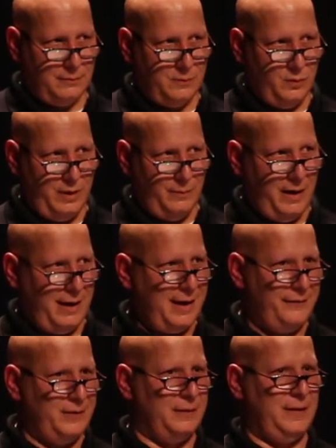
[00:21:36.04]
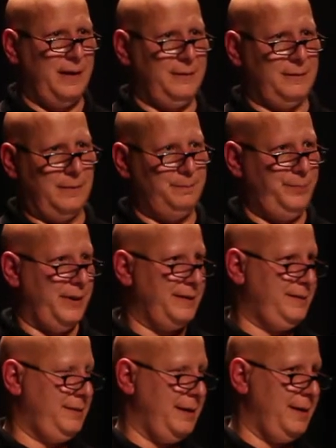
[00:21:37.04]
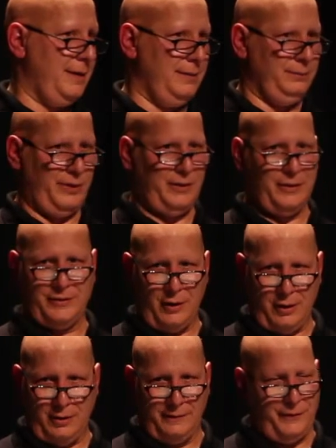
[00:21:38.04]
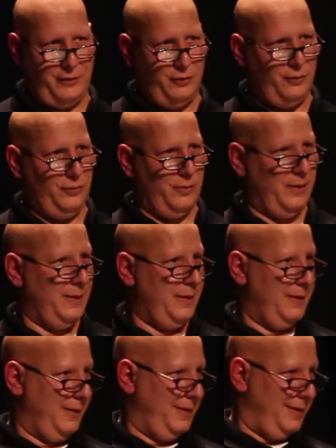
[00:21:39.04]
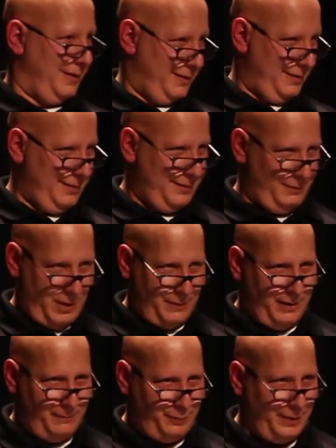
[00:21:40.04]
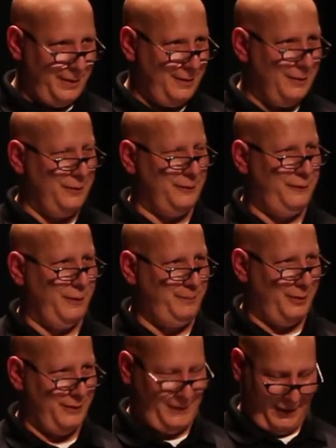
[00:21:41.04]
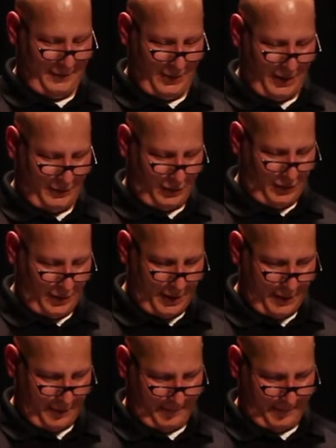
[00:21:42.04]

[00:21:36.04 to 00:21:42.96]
We may have to take a bus down because all of you may be playing on the football team next year.